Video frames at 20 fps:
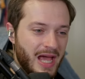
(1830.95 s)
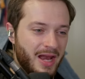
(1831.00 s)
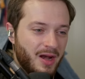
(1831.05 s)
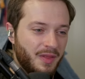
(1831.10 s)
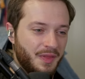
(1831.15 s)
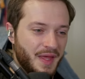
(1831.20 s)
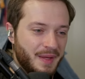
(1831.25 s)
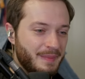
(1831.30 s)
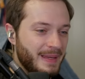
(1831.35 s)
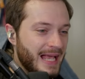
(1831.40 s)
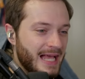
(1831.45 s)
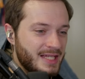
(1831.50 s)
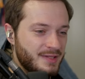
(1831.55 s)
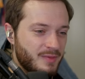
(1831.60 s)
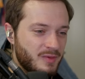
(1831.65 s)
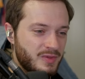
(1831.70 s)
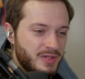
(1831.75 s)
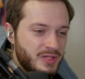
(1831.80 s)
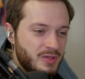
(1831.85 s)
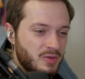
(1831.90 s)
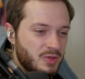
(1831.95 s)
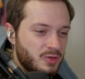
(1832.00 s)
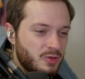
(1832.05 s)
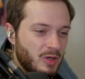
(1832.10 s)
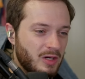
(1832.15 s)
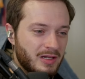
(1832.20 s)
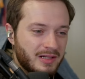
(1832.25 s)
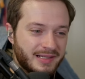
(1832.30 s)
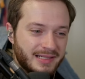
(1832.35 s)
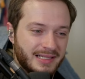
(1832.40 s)
I don't think Miasma was too
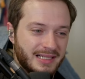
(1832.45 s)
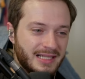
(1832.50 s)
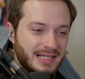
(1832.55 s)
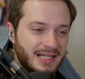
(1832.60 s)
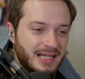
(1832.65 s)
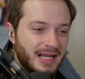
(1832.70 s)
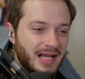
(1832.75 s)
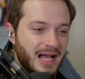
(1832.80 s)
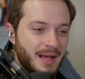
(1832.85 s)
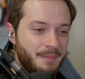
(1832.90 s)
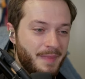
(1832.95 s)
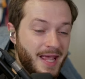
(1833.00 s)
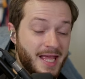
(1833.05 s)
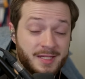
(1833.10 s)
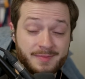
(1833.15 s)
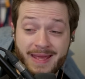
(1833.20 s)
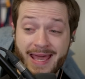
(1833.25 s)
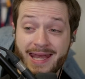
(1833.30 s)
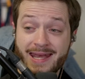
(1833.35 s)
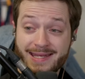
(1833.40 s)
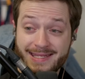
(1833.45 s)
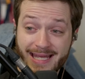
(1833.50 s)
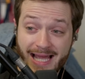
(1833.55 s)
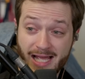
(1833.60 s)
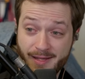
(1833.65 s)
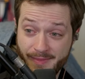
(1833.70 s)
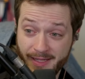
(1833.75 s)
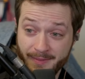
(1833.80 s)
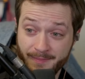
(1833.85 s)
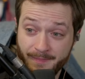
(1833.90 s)
strong. Miasma had a
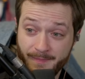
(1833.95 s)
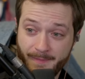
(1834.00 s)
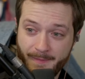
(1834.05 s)
timing.